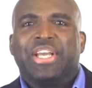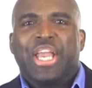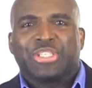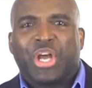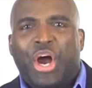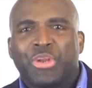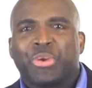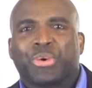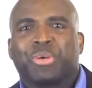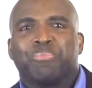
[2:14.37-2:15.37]
is on
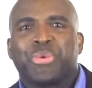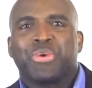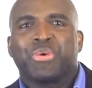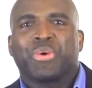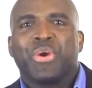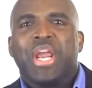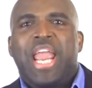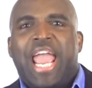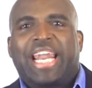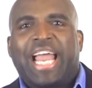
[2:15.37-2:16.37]
your computer,
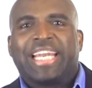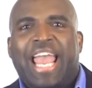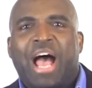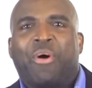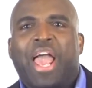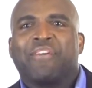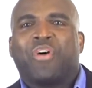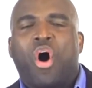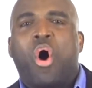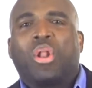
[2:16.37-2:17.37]
and I now have
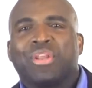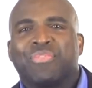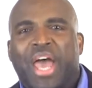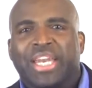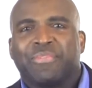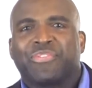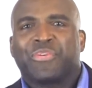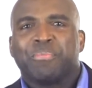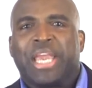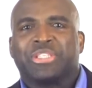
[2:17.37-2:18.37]
all of that
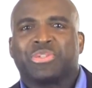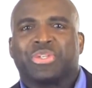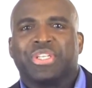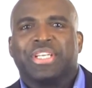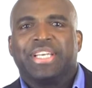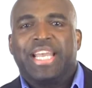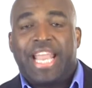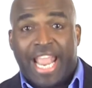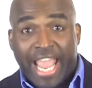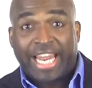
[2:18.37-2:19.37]
information,
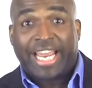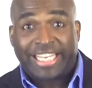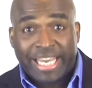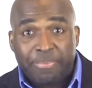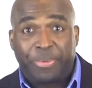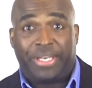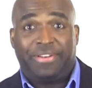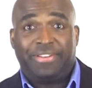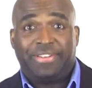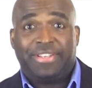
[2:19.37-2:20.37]
and I keep it.
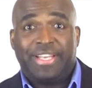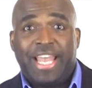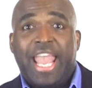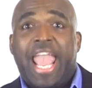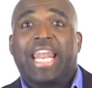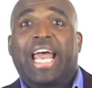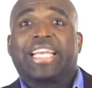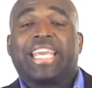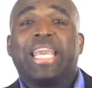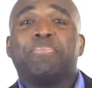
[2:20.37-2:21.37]
And I
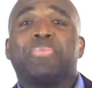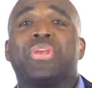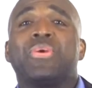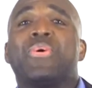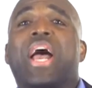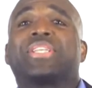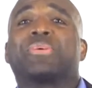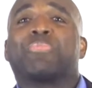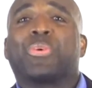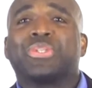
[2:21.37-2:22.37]
keep you as a
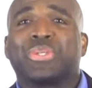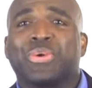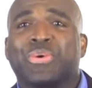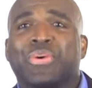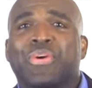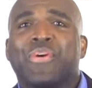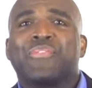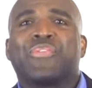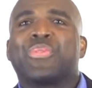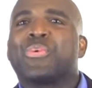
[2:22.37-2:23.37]
prisoner
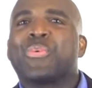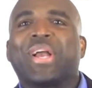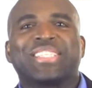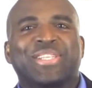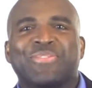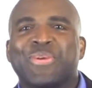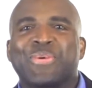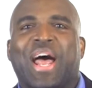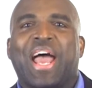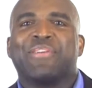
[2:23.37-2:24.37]
for the rest of your
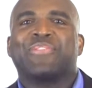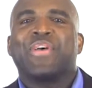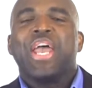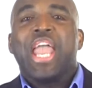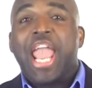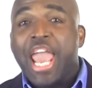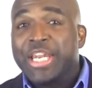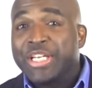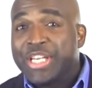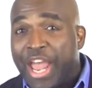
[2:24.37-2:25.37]
life
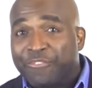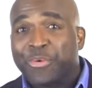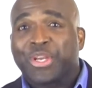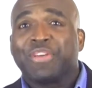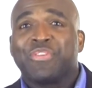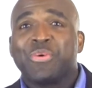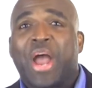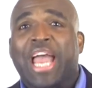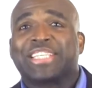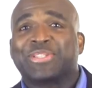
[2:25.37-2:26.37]
and never give you
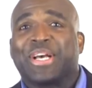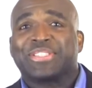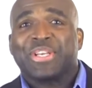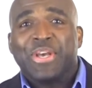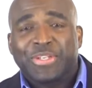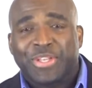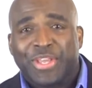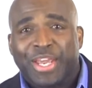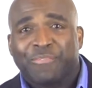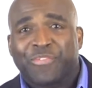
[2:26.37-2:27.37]
access to
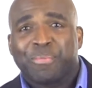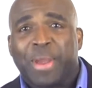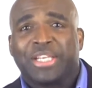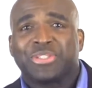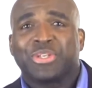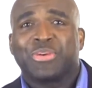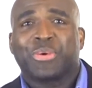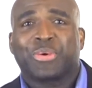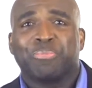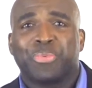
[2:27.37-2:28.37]
the information on
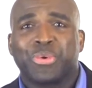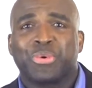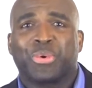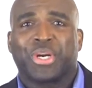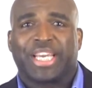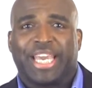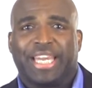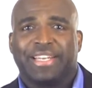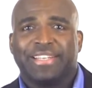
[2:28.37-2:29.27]
your computer again.